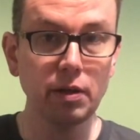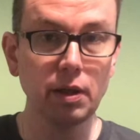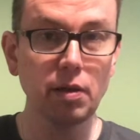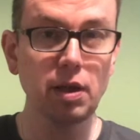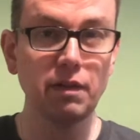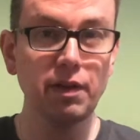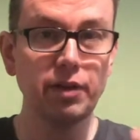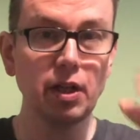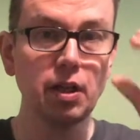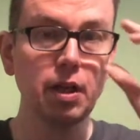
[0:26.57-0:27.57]
I don't think I've ever
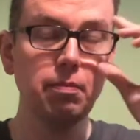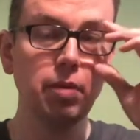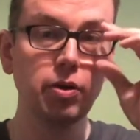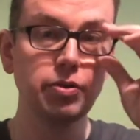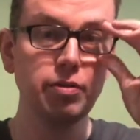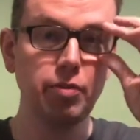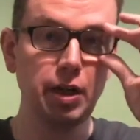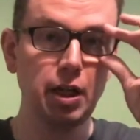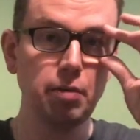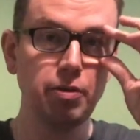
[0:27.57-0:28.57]
done an unboxing
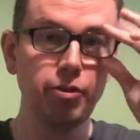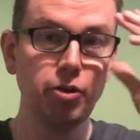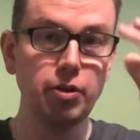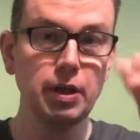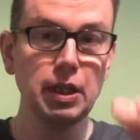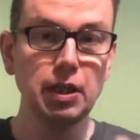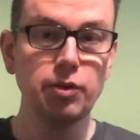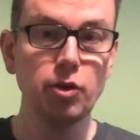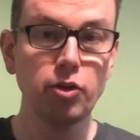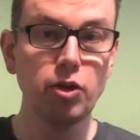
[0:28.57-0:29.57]
video before,
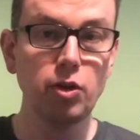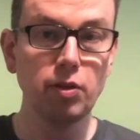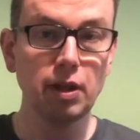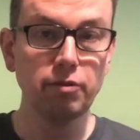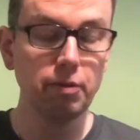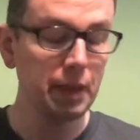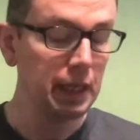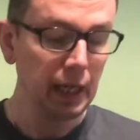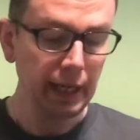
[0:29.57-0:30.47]
so it's a new thing for me.